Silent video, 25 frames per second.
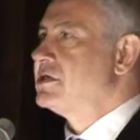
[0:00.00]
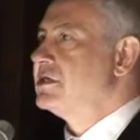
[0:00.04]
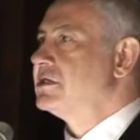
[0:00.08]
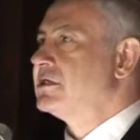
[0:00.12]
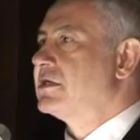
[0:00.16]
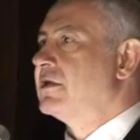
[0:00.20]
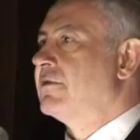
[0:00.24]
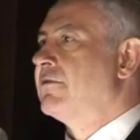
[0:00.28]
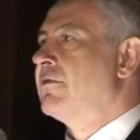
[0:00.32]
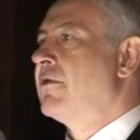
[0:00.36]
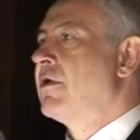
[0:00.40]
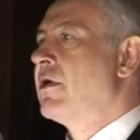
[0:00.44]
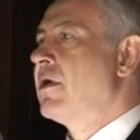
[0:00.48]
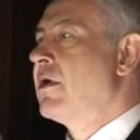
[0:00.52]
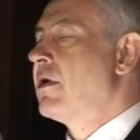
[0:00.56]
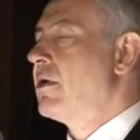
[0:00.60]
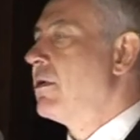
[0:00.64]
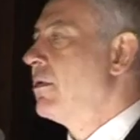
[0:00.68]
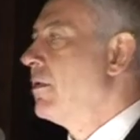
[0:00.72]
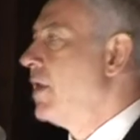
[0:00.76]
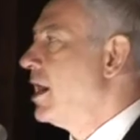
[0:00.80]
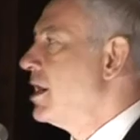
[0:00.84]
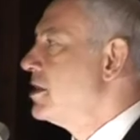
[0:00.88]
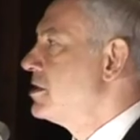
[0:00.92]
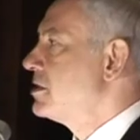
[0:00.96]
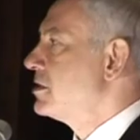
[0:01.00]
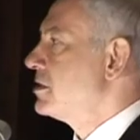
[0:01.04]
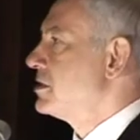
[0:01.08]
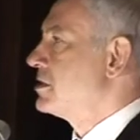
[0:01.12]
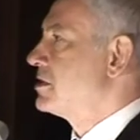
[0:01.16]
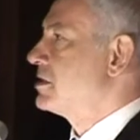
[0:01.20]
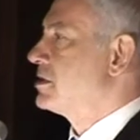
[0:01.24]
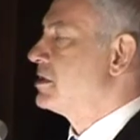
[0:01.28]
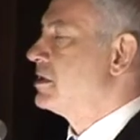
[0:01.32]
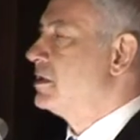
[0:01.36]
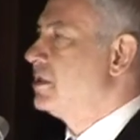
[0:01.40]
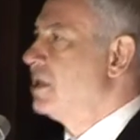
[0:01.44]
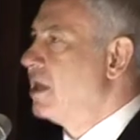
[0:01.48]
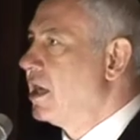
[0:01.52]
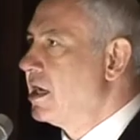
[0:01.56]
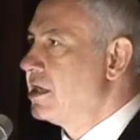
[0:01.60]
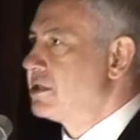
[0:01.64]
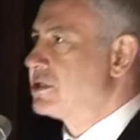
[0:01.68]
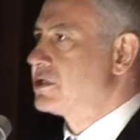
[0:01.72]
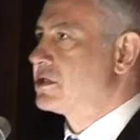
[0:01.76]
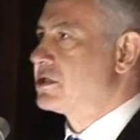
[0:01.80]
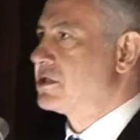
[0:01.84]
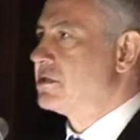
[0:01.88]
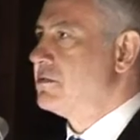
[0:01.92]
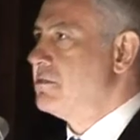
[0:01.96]
of righteous
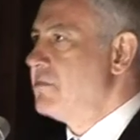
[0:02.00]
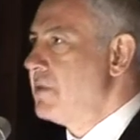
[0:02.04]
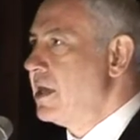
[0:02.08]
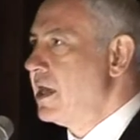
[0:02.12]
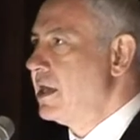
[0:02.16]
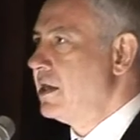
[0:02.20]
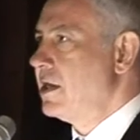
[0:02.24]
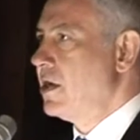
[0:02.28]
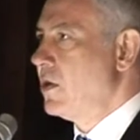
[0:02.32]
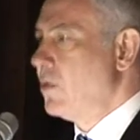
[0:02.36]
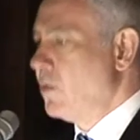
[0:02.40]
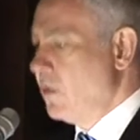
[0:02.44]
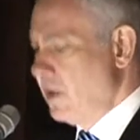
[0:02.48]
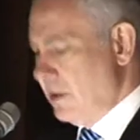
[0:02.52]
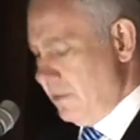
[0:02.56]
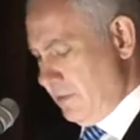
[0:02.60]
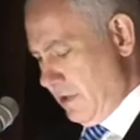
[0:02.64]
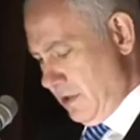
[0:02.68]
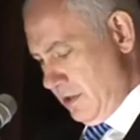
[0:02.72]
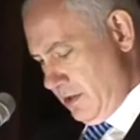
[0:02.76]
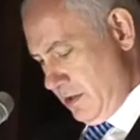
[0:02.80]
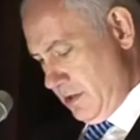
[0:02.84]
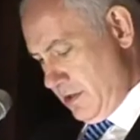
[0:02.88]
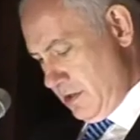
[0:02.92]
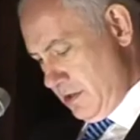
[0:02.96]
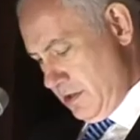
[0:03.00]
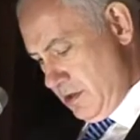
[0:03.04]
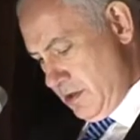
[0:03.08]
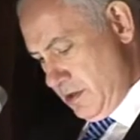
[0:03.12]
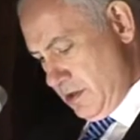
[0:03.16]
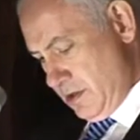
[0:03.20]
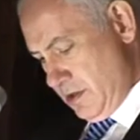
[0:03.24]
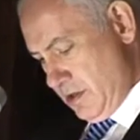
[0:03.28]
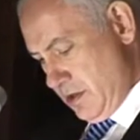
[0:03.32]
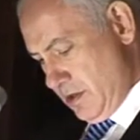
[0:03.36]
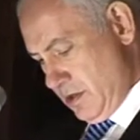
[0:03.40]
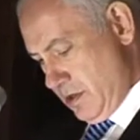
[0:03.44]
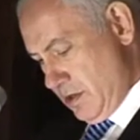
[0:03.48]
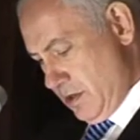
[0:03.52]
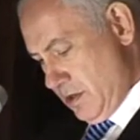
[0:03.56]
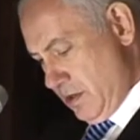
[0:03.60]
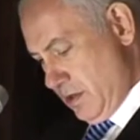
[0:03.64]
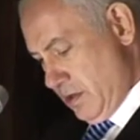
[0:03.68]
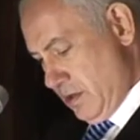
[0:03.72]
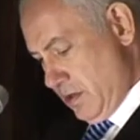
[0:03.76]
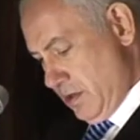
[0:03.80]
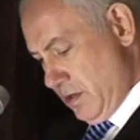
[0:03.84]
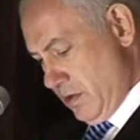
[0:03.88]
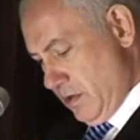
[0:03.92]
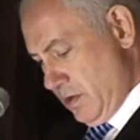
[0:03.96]
Dutch men and women
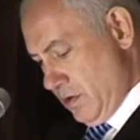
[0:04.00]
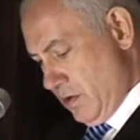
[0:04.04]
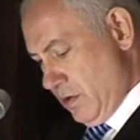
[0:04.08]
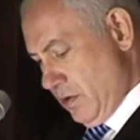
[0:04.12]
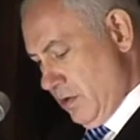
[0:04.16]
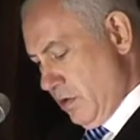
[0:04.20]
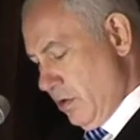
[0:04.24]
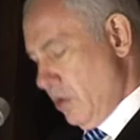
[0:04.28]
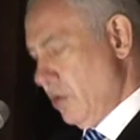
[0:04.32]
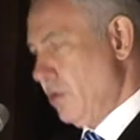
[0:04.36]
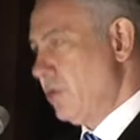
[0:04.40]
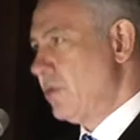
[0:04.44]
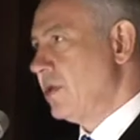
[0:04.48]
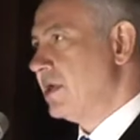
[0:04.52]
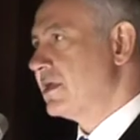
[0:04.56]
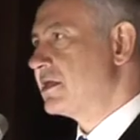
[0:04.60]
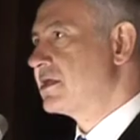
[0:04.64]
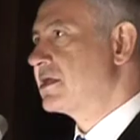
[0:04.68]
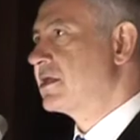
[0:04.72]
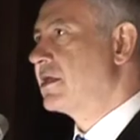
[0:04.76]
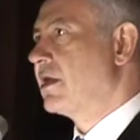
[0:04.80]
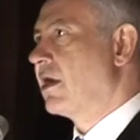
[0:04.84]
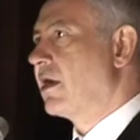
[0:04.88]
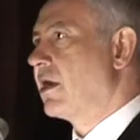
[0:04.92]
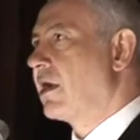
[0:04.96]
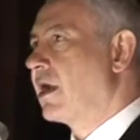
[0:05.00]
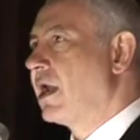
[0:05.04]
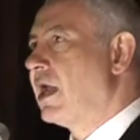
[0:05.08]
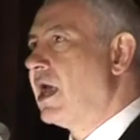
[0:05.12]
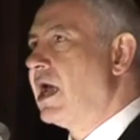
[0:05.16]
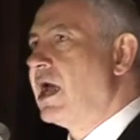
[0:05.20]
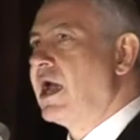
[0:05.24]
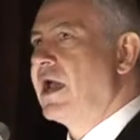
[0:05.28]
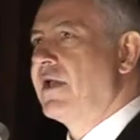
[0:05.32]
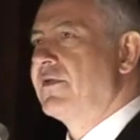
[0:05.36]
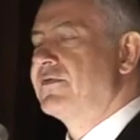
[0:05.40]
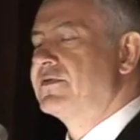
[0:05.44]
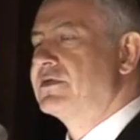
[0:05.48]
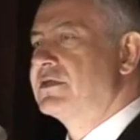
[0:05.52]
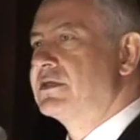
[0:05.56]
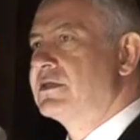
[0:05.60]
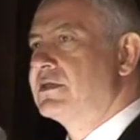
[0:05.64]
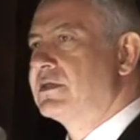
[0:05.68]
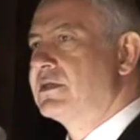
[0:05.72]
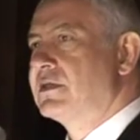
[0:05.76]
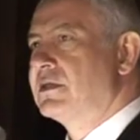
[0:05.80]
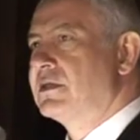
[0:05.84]
who risked their lives